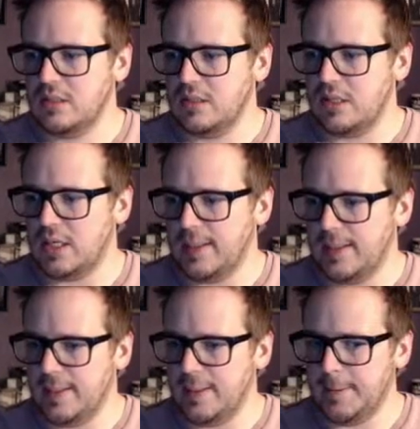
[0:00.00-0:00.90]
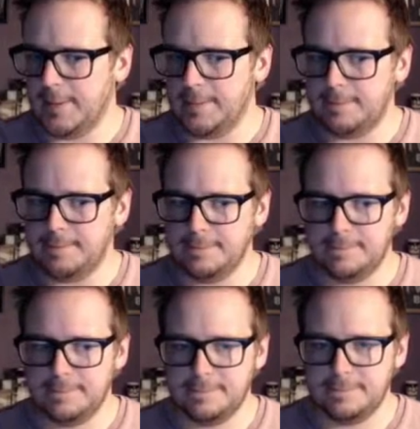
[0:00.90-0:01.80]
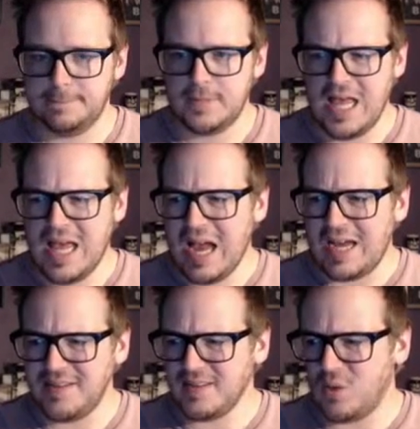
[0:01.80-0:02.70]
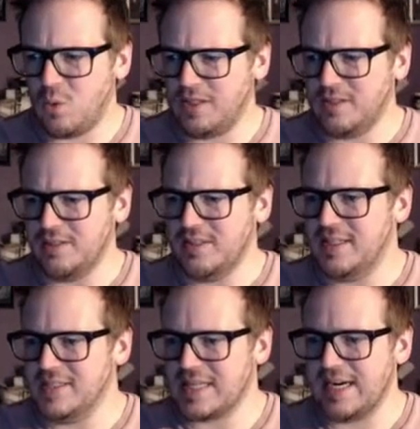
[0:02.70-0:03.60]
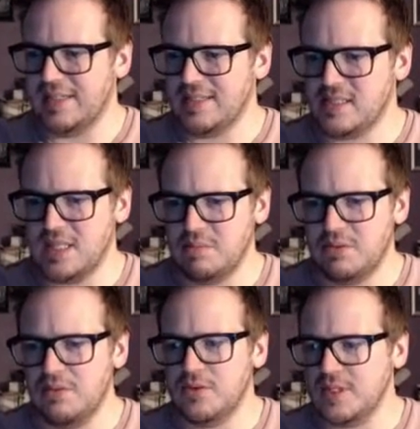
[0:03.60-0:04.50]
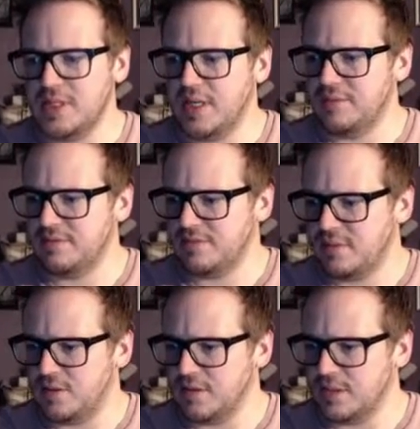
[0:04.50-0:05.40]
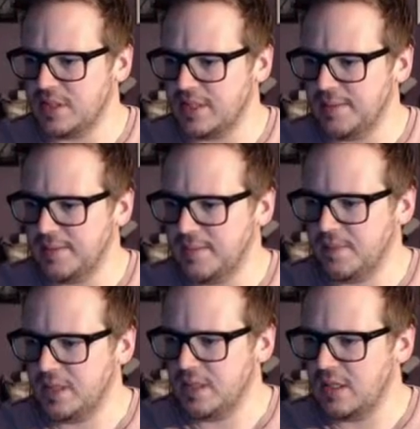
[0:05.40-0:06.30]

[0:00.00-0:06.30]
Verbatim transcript: Um... I think the water does kind of seep through stuff over time.